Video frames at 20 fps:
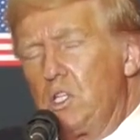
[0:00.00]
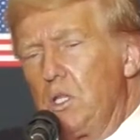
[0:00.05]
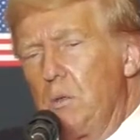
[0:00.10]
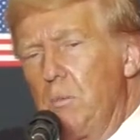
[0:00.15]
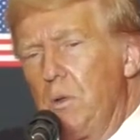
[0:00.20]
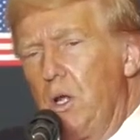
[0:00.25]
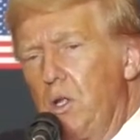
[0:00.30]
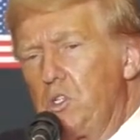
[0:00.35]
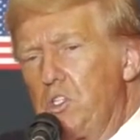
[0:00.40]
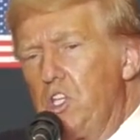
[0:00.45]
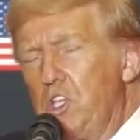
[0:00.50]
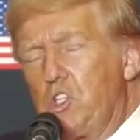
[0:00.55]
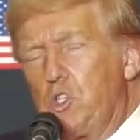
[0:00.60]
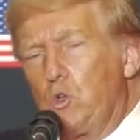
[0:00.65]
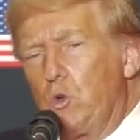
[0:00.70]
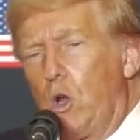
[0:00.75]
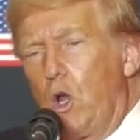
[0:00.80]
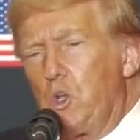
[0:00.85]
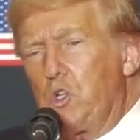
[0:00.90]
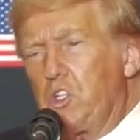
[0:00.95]
He's the most,
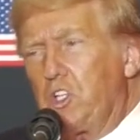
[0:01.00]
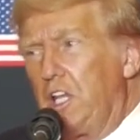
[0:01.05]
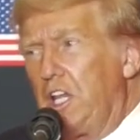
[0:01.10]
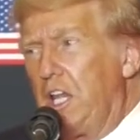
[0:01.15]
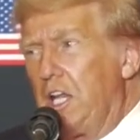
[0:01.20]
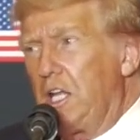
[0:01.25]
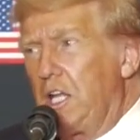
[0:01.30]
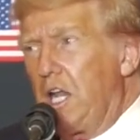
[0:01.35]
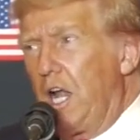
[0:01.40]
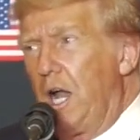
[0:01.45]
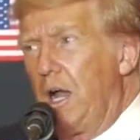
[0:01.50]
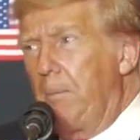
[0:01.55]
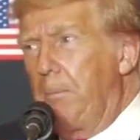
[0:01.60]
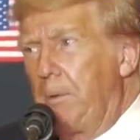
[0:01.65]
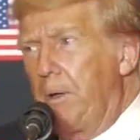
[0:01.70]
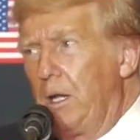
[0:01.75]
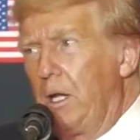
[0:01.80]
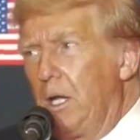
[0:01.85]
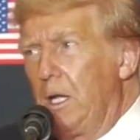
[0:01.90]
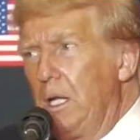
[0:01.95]
he's grossly
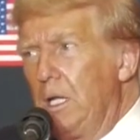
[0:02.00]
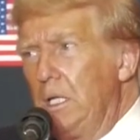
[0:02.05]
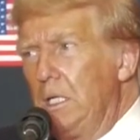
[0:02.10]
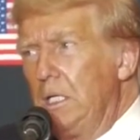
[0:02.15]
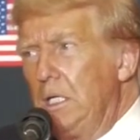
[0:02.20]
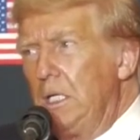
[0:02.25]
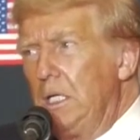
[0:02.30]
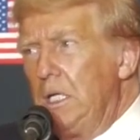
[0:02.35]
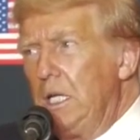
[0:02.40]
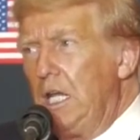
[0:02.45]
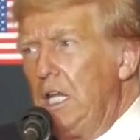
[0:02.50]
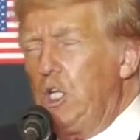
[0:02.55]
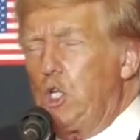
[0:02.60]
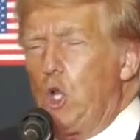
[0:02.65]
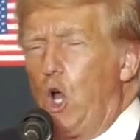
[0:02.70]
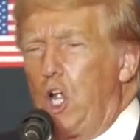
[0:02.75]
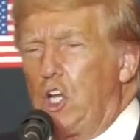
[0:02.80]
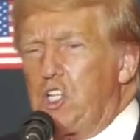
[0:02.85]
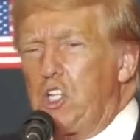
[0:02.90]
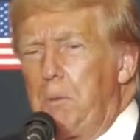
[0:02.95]
incompetent.
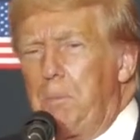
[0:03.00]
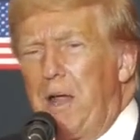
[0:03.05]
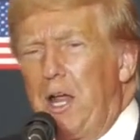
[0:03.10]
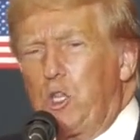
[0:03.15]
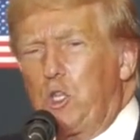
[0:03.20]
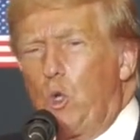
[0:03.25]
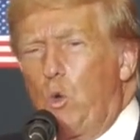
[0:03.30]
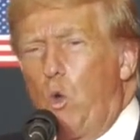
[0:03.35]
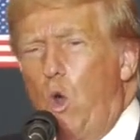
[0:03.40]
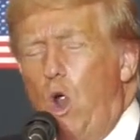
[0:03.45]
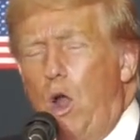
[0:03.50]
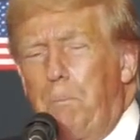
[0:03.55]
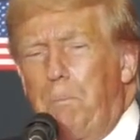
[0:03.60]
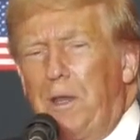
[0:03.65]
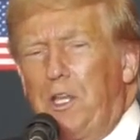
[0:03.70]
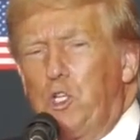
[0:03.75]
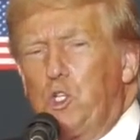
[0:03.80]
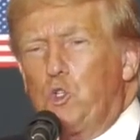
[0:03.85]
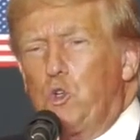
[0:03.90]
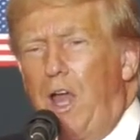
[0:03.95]
He talks about the
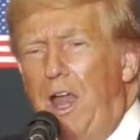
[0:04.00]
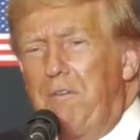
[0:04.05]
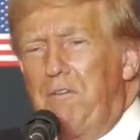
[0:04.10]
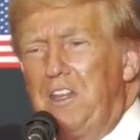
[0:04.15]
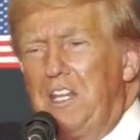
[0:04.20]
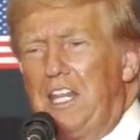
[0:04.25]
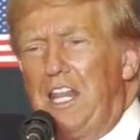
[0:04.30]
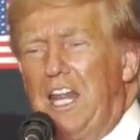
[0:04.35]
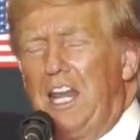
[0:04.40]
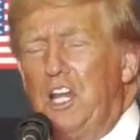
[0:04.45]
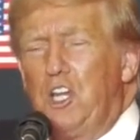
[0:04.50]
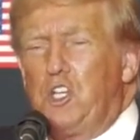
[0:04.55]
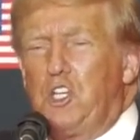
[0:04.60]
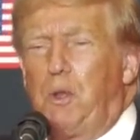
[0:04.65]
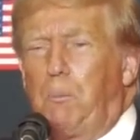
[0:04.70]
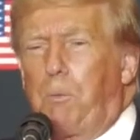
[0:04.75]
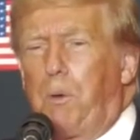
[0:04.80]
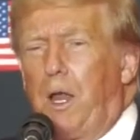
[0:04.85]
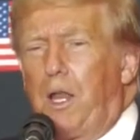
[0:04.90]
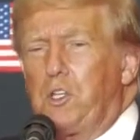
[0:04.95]
war, but he's driving the
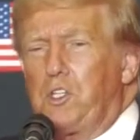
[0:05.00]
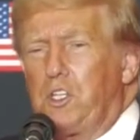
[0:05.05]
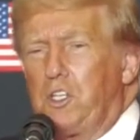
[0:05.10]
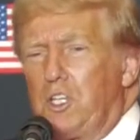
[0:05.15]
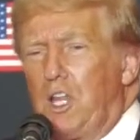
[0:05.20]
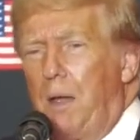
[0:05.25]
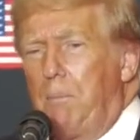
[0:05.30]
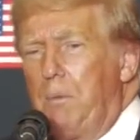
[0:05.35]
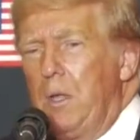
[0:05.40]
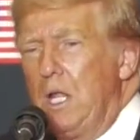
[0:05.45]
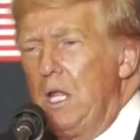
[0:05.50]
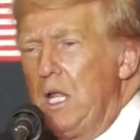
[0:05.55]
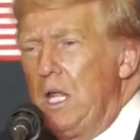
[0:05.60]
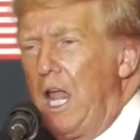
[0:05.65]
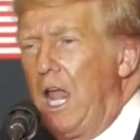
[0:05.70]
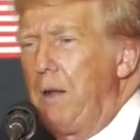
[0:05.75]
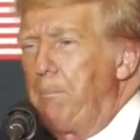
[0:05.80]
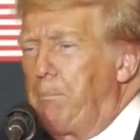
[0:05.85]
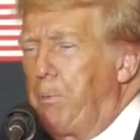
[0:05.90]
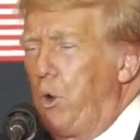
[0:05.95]
energy prices up.
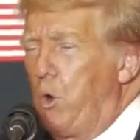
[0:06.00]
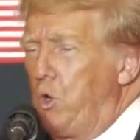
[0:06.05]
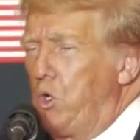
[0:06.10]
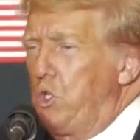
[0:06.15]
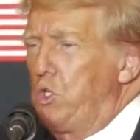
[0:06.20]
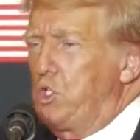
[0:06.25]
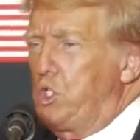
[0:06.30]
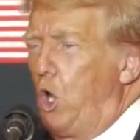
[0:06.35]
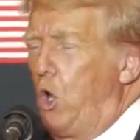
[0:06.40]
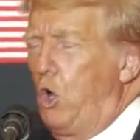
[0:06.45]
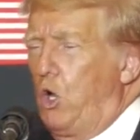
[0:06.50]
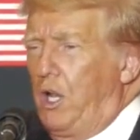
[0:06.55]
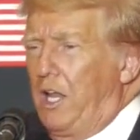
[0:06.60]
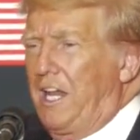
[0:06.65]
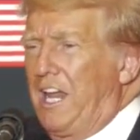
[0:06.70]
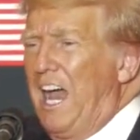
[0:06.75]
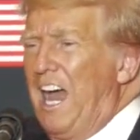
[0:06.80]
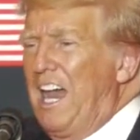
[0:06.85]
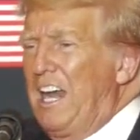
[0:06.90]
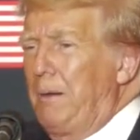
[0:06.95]
And Putin's
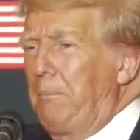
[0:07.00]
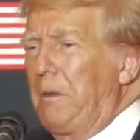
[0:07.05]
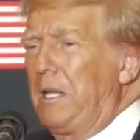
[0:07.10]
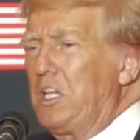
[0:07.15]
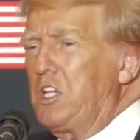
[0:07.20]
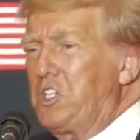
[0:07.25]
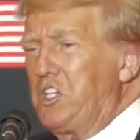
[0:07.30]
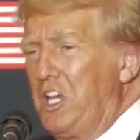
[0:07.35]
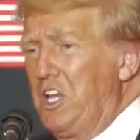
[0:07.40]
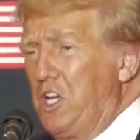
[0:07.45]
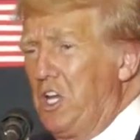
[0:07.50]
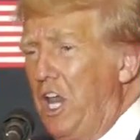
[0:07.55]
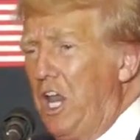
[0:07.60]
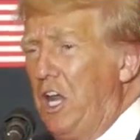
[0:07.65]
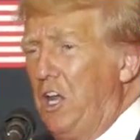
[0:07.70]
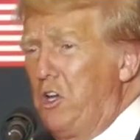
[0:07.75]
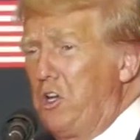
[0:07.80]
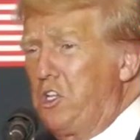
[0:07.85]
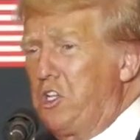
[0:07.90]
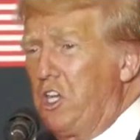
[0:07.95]
whole economy is in
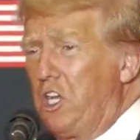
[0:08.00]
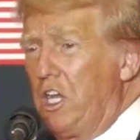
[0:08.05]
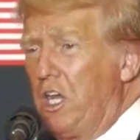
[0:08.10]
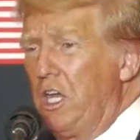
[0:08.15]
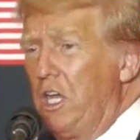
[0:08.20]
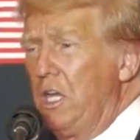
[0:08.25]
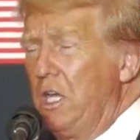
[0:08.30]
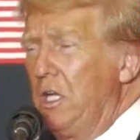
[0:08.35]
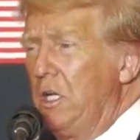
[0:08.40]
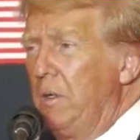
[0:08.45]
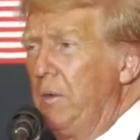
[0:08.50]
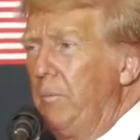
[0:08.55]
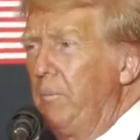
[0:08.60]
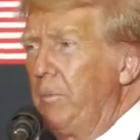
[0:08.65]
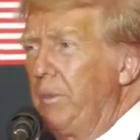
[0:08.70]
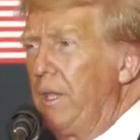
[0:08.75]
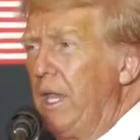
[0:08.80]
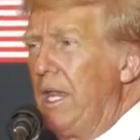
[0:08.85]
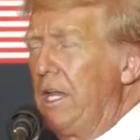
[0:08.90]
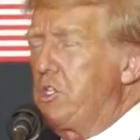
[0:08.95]
energy.
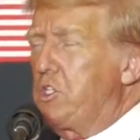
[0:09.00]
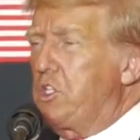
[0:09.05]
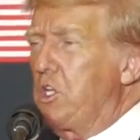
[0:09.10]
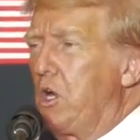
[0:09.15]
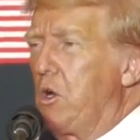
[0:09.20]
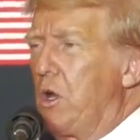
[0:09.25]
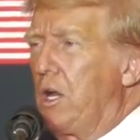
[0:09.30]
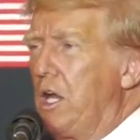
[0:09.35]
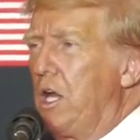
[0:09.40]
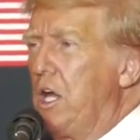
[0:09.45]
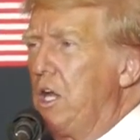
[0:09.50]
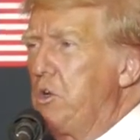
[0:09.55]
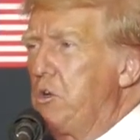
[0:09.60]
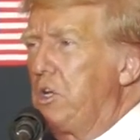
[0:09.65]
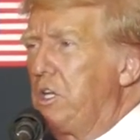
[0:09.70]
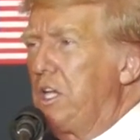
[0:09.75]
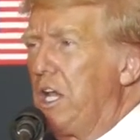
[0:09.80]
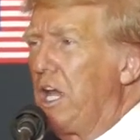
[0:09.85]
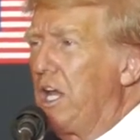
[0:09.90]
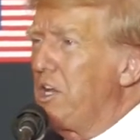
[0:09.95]
And so at
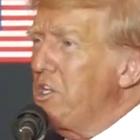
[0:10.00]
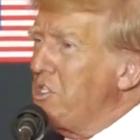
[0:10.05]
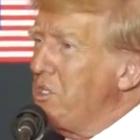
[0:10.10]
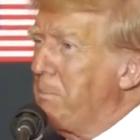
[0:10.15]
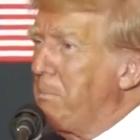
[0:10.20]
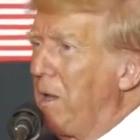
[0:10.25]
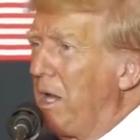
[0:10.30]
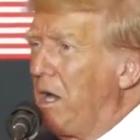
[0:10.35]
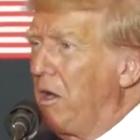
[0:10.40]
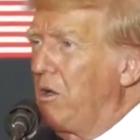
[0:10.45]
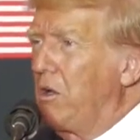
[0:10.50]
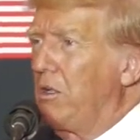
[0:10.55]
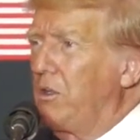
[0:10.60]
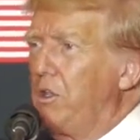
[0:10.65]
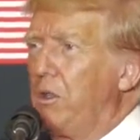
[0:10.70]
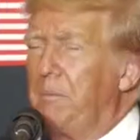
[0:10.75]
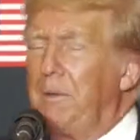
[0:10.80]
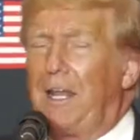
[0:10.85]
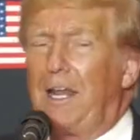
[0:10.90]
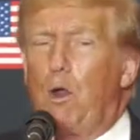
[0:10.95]
$100 a
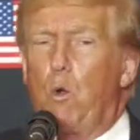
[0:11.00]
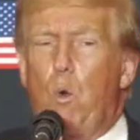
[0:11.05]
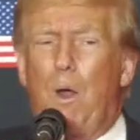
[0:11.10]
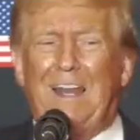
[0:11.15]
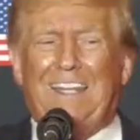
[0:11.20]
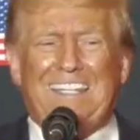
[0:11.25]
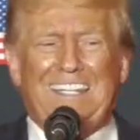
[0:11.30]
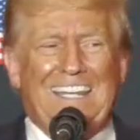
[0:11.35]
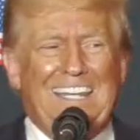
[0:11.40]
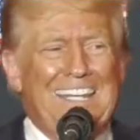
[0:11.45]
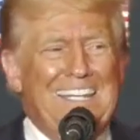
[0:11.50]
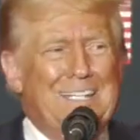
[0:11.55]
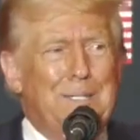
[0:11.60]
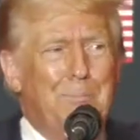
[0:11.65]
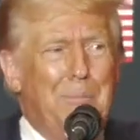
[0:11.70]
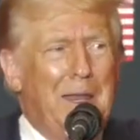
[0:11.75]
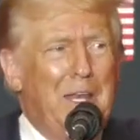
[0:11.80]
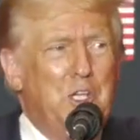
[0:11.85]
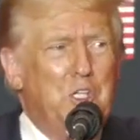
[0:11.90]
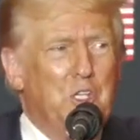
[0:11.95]
barrel, no matter what
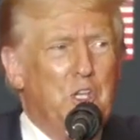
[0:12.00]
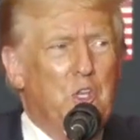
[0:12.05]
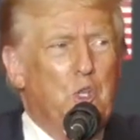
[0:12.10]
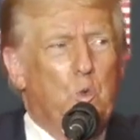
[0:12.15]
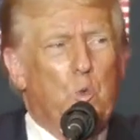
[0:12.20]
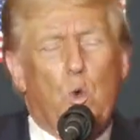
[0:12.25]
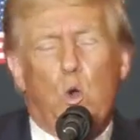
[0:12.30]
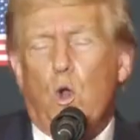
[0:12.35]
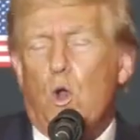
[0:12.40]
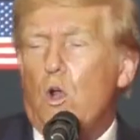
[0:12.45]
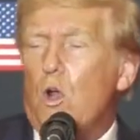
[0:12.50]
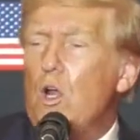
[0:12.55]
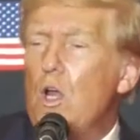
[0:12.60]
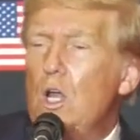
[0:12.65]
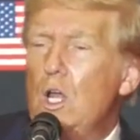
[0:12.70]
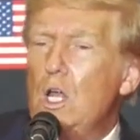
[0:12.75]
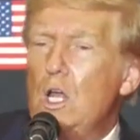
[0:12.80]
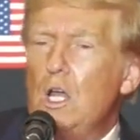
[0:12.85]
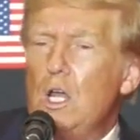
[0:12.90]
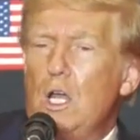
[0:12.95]
he spends on the
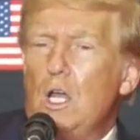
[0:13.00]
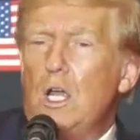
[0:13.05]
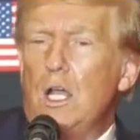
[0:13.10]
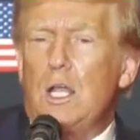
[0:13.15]
war,